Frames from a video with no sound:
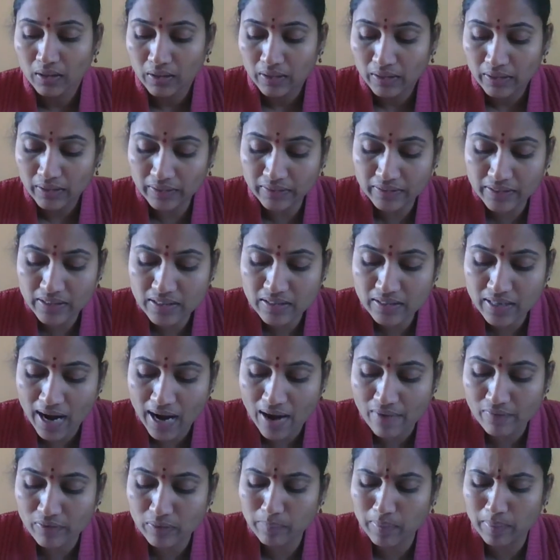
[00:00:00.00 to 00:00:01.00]
It is
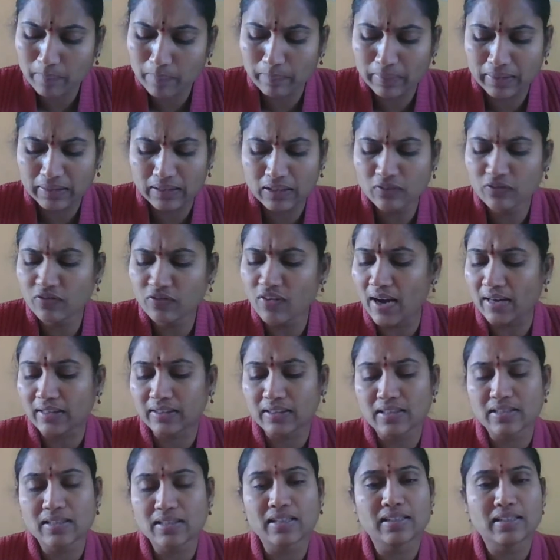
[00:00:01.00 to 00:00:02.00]
driven by many
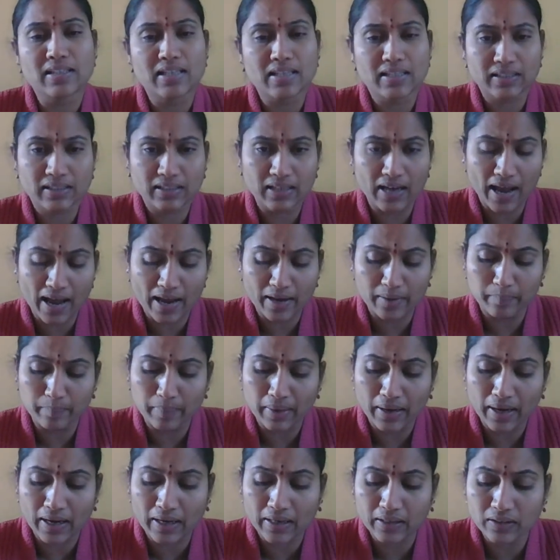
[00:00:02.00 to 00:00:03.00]
factors such as
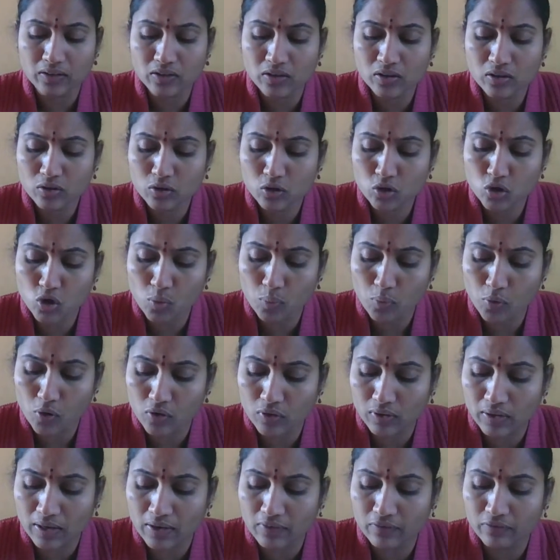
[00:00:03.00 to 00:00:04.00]
climate,
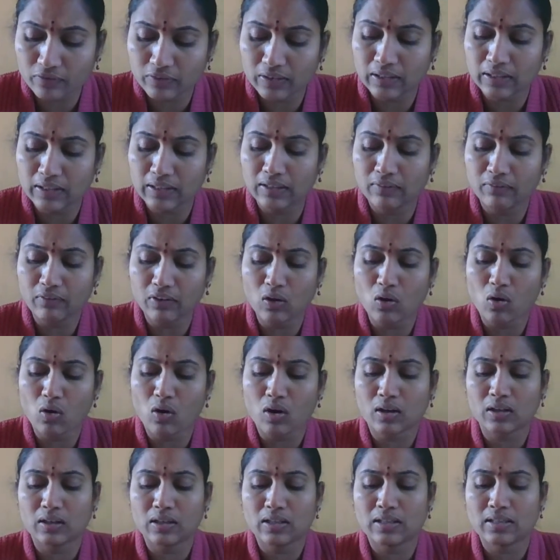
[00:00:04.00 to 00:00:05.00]
topography, living
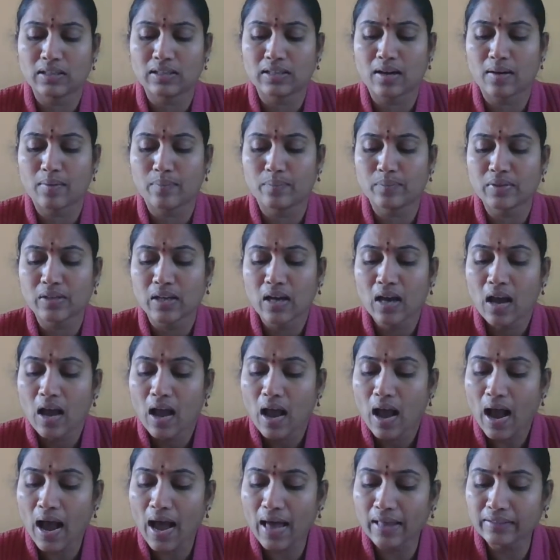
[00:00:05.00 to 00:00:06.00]
organisms,
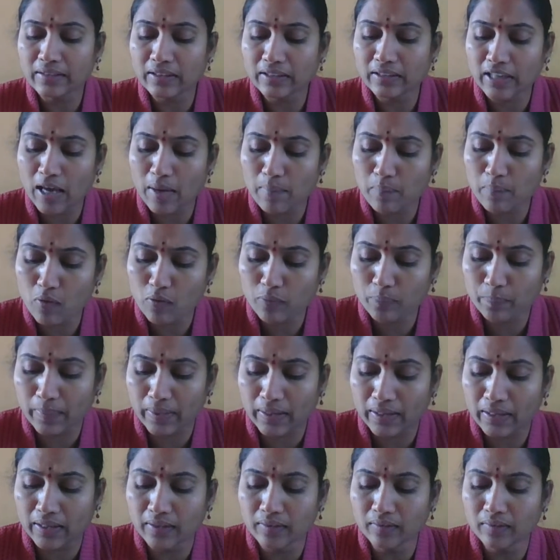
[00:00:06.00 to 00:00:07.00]
and the type of
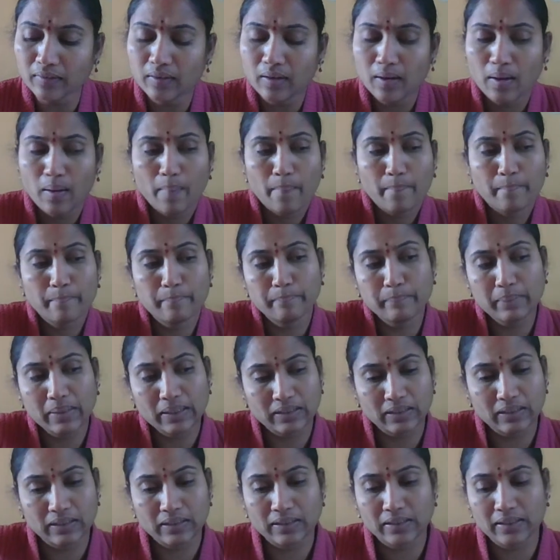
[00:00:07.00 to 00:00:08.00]
parent
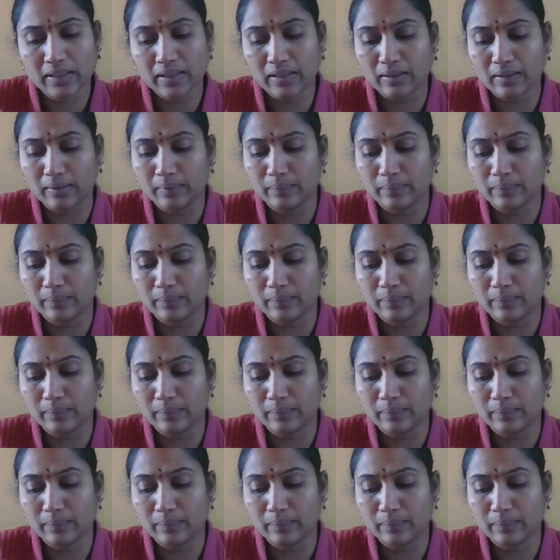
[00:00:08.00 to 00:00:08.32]
material.